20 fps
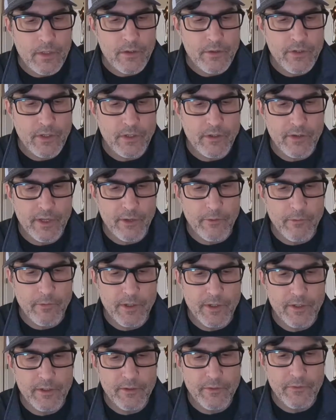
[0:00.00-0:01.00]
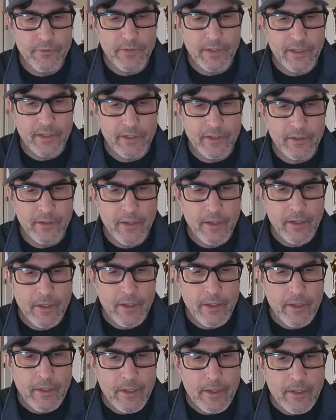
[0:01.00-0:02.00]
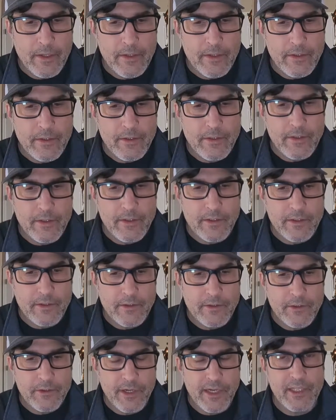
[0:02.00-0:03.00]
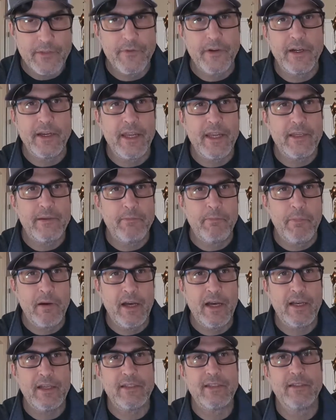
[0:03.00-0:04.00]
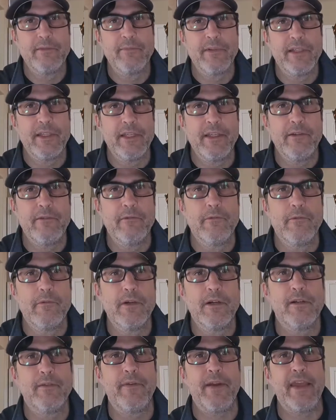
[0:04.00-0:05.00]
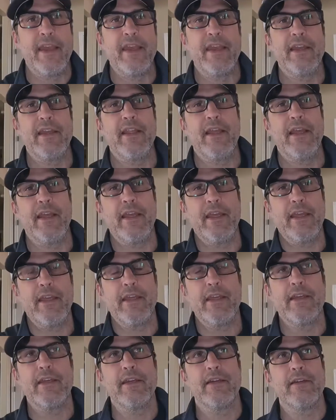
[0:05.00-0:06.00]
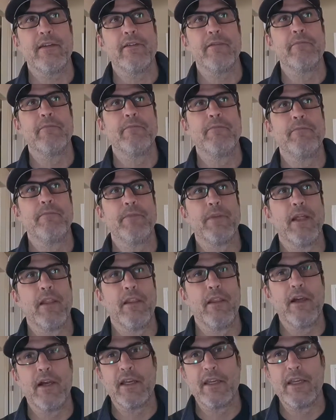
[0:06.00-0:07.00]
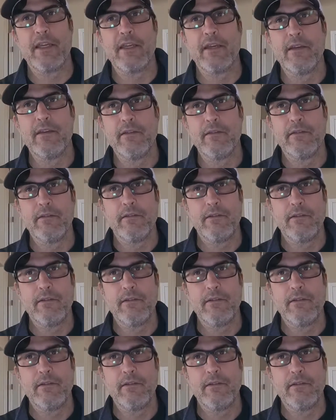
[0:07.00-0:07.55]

So it would have, the transfer case possibly would have had a locking